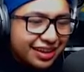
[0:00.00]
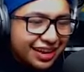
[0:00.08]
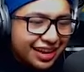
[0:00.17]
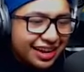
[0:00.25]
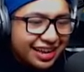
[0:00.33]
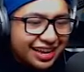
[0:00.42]

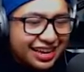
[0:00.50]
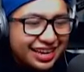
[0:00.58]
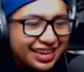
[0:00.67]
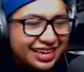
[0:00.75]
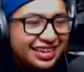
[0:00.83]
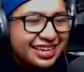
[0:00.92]

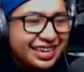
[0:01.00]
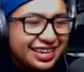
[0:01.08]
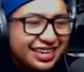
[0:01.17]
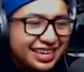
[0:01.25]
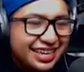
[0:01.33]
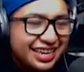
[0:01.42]

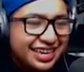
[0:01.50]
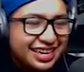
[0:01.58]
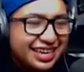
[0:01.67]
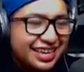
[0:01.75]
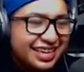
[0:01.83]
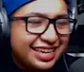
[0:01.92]

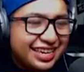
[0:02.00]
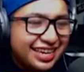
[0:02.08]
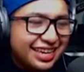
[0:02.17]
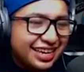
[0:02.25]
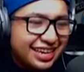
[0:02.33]
Nothing is said.